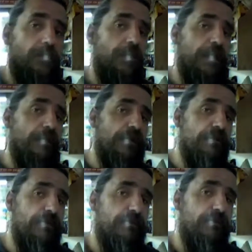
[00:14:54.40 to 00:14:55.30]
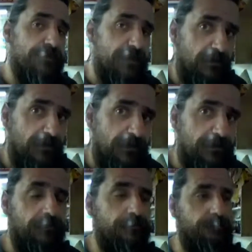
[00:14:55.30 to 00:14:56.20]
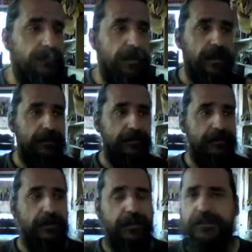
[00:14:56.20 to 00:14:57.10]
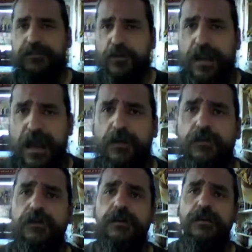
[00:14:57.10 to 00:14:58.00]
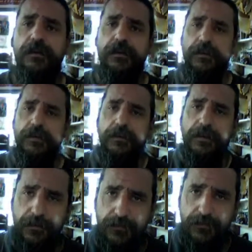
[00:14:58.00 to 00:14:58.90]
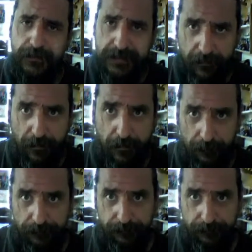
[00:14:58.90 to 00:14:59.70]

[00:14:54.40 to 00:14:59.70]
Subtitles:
what I'm going to be able to share with you. And let's go now into the tarot